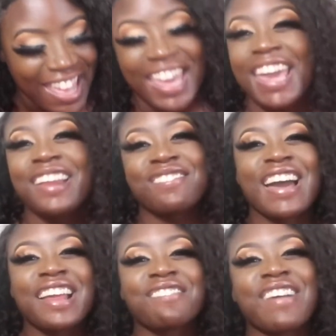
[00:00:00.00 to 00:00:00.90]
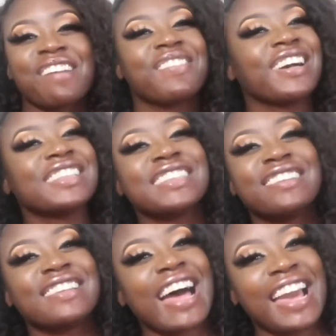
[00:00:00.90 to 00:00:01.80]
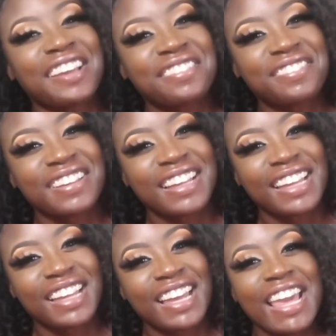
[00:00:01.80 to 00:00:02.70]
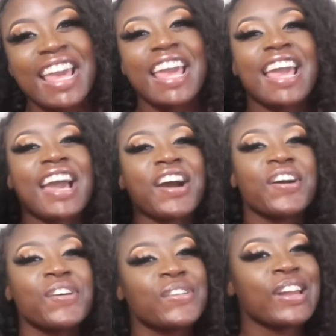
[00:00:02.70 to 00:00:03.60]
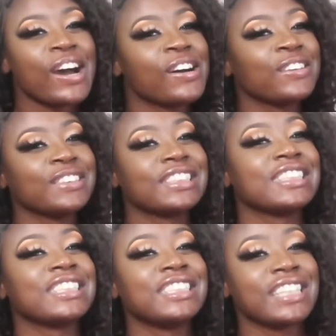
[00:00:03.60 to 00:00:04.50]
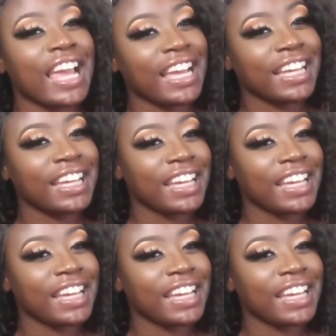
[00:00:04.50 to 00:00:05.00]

anybody in my personal life who knows Jake,